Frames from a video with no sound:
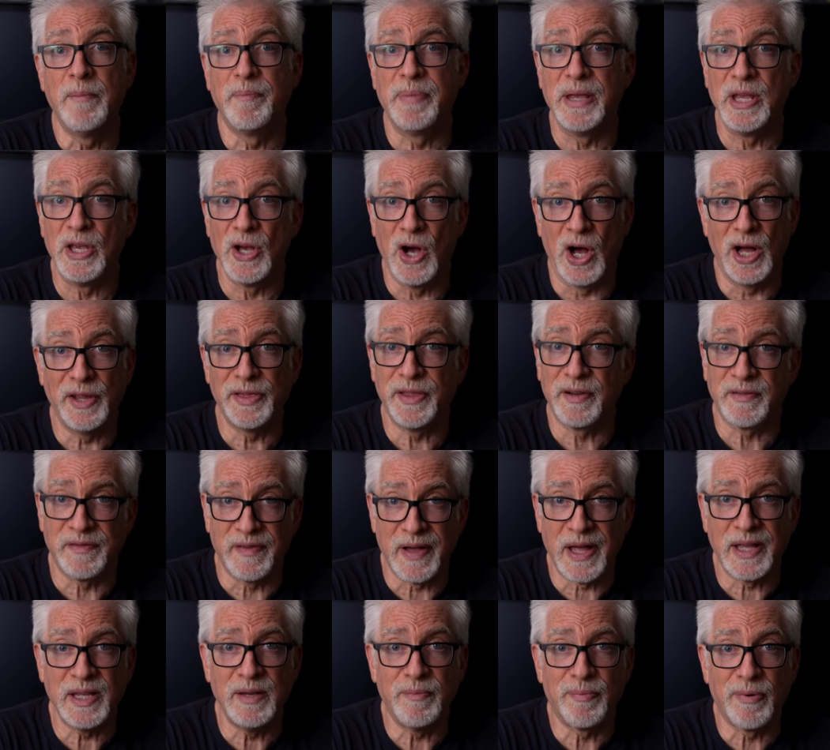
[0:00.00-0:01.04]
beyond their
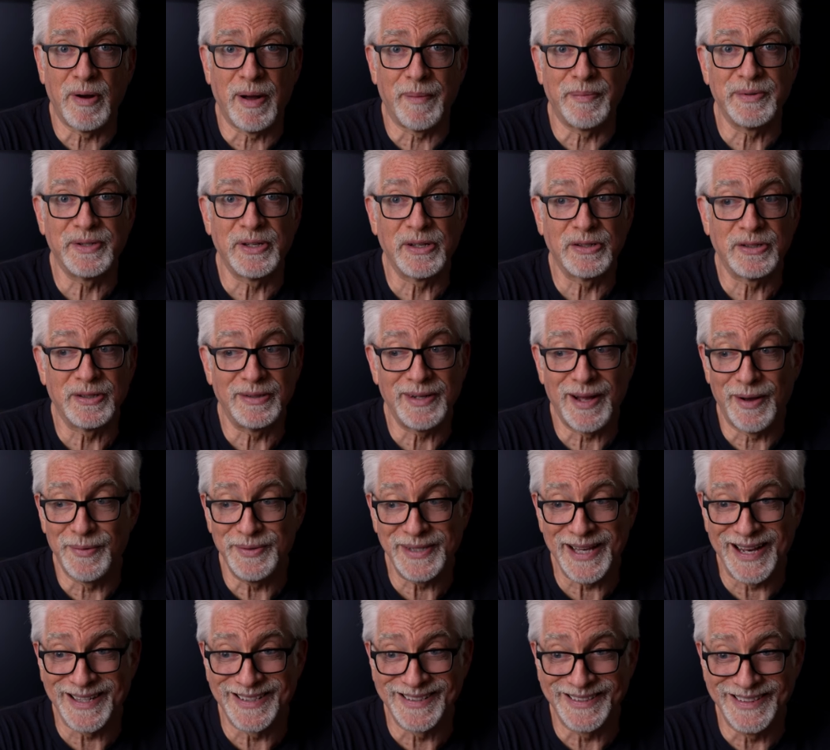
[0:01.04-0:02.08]
value proposition, I
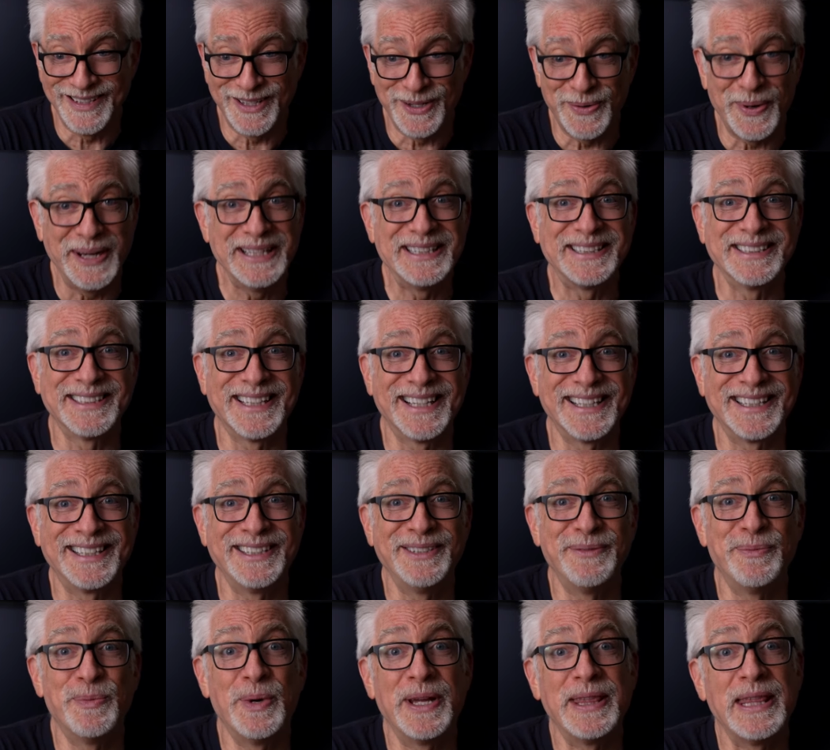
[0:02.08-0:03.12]
was actually quite
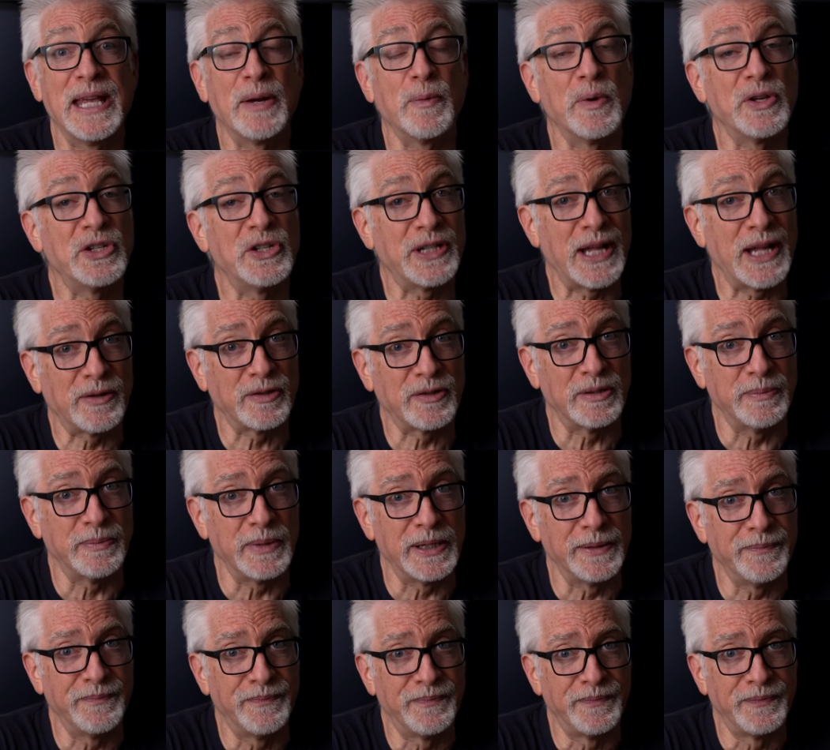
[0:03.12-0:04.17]
delighted when they reached out to me.